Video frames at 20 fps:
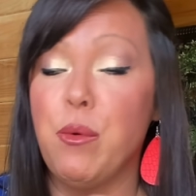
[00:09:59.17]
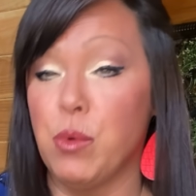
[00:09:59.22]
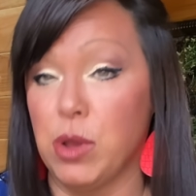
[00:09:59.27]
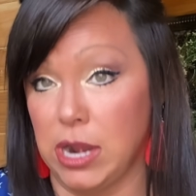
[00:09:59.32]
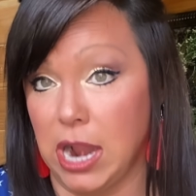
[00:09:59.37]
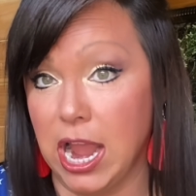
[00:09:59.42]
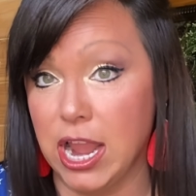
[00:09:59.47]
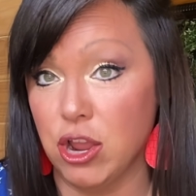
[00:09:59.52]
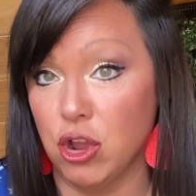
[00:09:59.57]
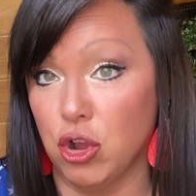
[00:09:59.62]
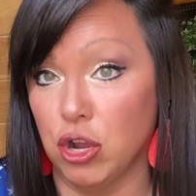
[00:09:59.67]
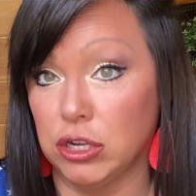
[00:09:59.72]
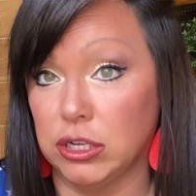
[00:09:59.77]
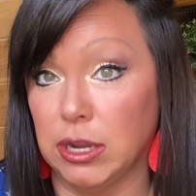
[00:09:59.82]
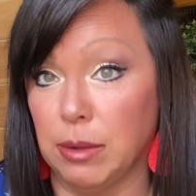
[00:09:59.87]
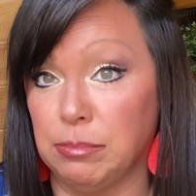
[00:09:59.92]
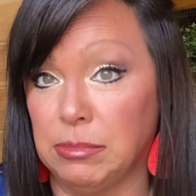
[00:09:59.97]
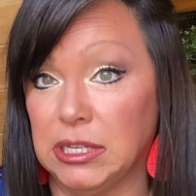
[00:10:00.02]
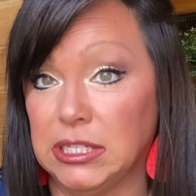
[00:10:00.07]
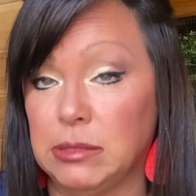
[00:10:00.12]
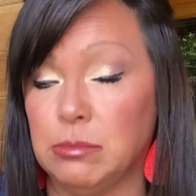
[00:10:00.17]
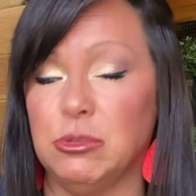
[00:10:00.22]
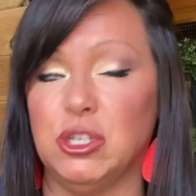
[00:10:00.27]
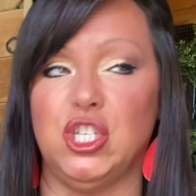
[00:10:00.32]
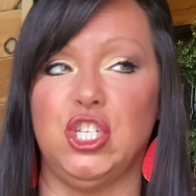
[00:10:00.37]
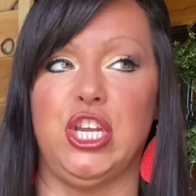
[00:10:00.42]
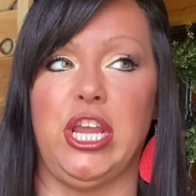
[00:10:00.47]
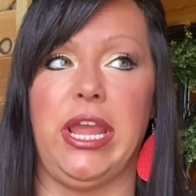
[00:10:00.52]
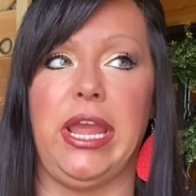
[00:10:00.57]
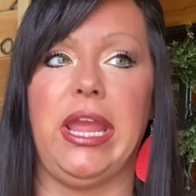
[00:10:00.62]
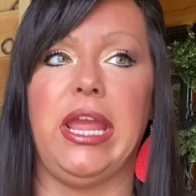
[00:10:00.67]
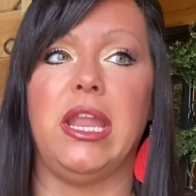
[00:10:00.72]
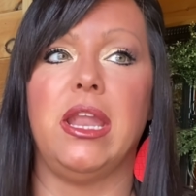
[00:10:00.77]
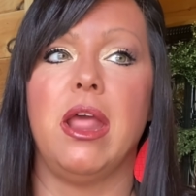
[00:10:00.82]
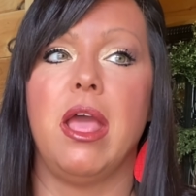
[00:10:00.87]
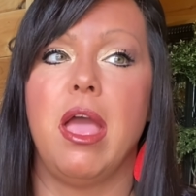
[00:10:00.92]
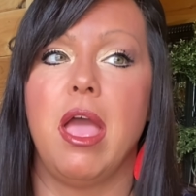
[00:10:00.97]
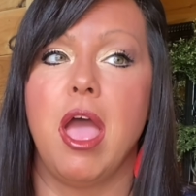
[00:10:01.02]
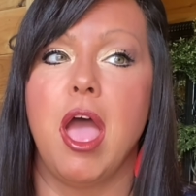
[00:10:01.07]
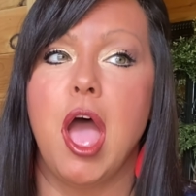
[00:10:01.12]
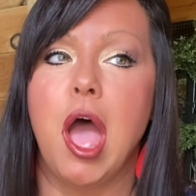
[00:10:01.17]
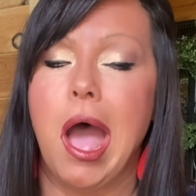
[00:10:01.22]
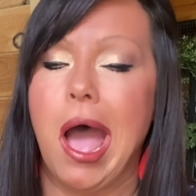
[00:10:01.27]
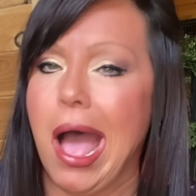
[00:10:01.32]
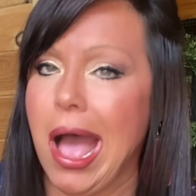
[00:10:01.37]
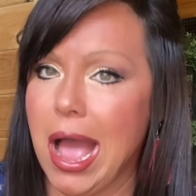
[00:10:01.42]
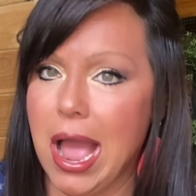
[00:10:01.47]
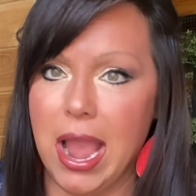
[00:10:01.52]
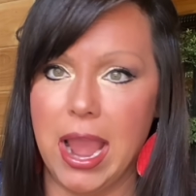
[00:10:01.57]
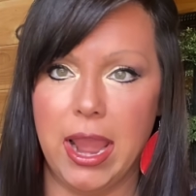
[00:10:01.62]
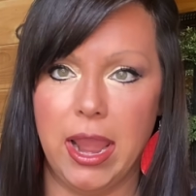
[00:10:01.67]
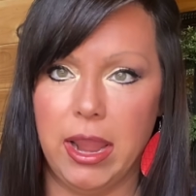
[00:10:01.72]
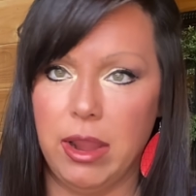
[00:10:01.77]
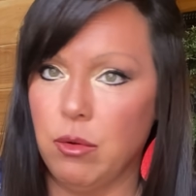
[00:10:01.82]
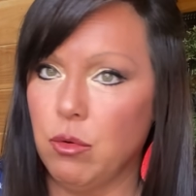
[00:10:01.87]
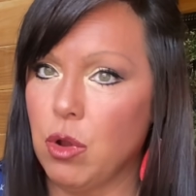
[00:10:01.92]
when I hooked up this machine, I